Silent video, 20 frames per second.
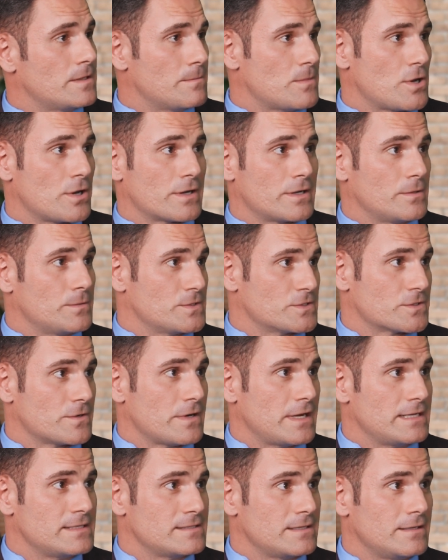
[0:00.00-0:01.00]
when the market was
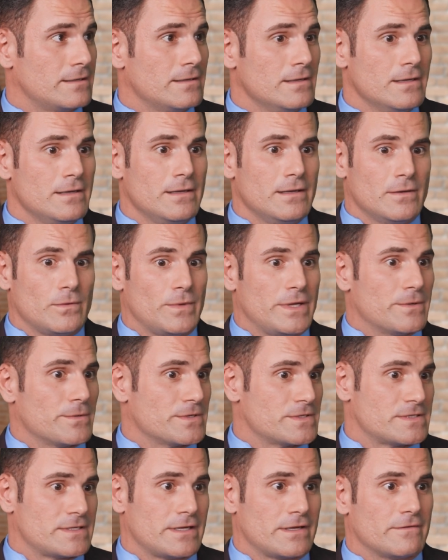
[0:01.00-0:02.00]
crazy, we were
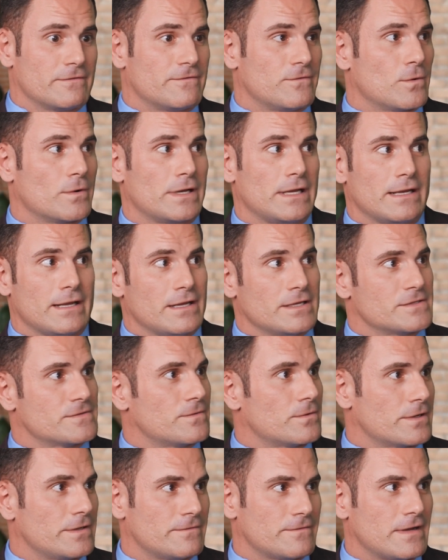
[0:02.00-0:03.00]
seeing 40 days,
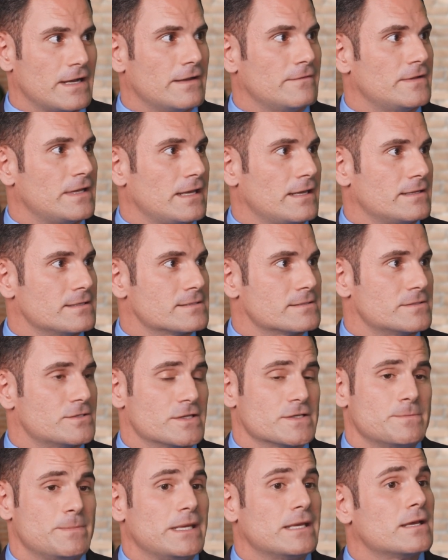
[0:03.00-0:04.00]
45 days,
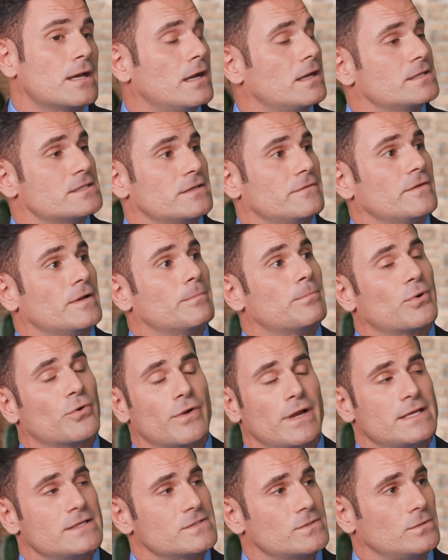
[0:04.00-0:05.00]
just because of
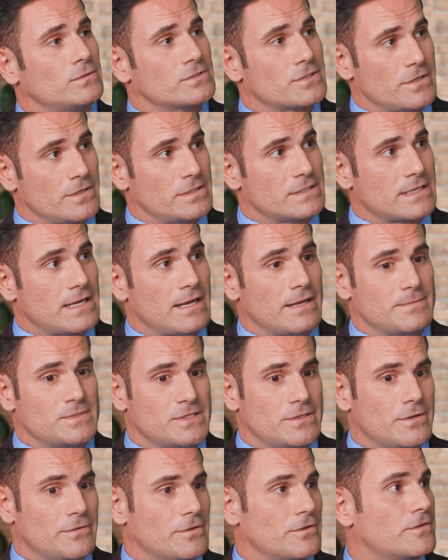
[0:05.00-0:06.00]
appraisal turn times,
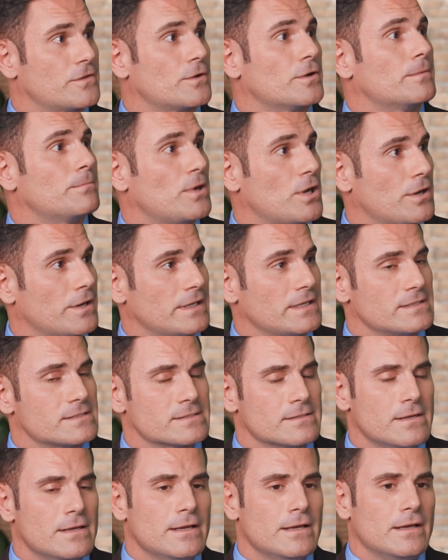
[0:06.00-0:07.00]
you know, the third parties.